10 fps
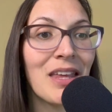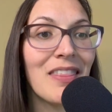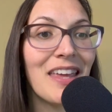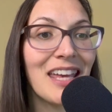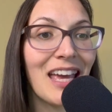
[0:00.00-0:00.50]

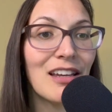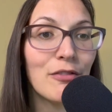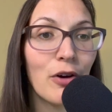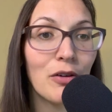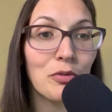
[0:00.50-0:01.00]
They get
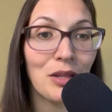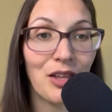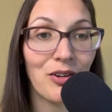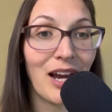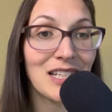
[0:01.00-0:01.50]
involved with
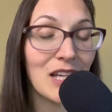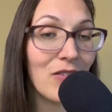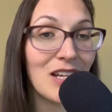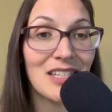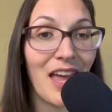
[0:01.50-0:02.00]
other
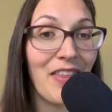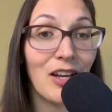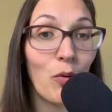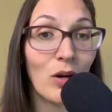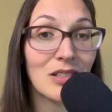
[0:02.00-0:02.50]
activities and they
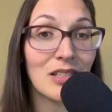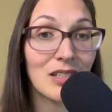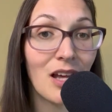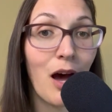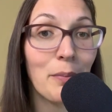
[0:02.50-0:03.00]
don't want to
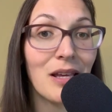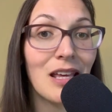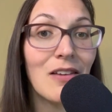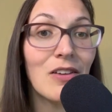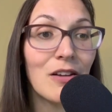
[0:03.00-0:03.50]
stop,
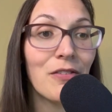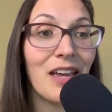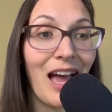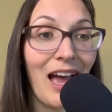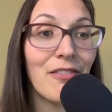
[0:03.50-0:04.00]
even if they
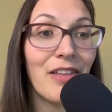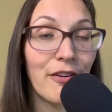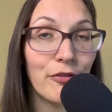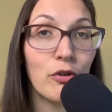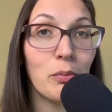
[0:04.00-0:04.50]
have
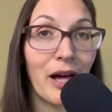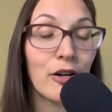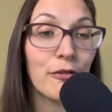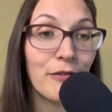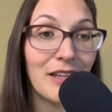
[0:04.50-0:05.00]
that full
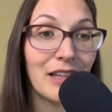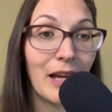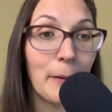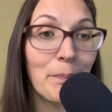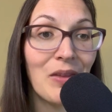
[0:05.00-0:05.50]
bladder
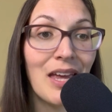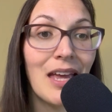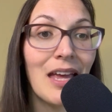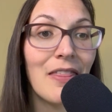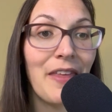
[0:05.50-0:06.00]
feeling.
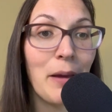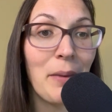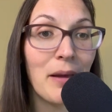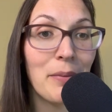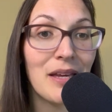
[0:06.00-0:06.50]
They
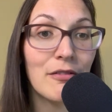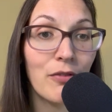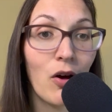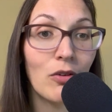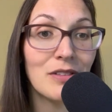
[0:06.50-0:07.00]
may be
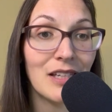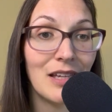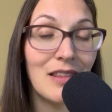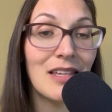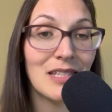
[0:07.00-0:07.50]
involved
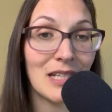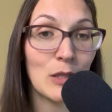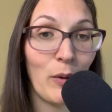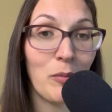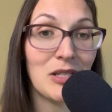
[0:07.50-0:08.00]
in this
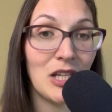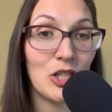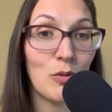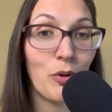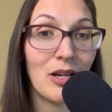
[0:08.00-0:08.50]

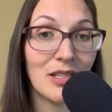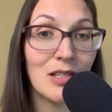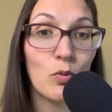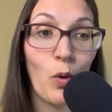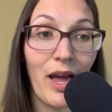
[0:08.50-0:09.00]
experimentation
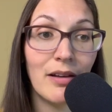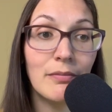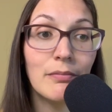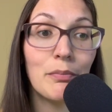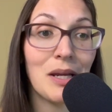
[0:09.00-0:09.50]
process
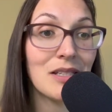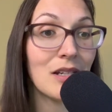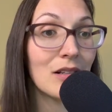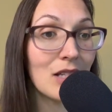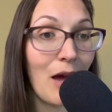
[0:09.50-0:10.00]
when, based
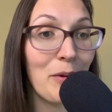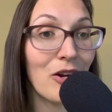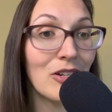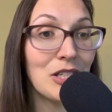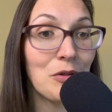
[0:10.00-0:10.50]
on timing
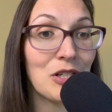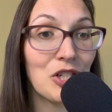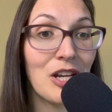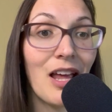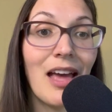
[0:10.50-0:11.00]
or
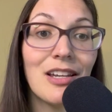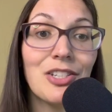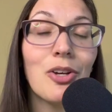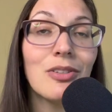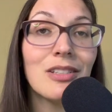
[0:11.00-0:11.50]
intuition, an
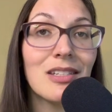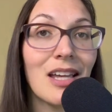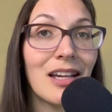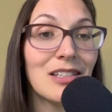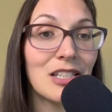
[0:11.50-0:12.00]
adult
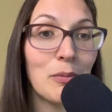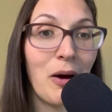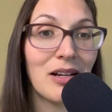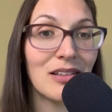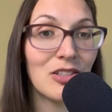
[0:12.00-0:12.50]
decides to
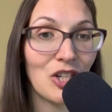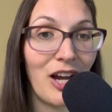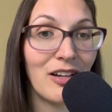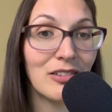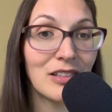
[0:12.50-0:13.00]
potty the
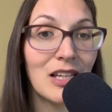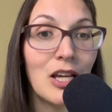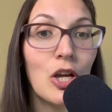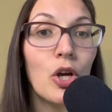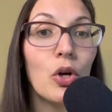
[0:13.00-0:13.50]
child,
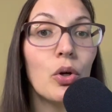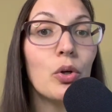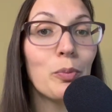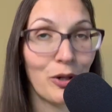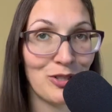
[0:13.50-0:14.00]

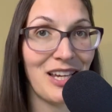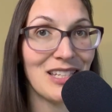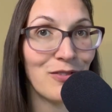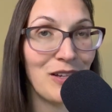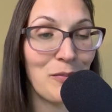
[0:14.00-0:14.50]
who
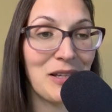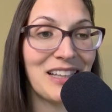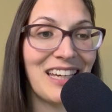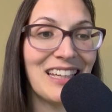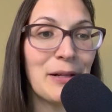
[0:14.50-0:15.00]
protests
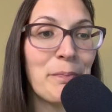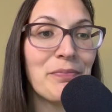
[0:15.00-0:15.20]
vehemently.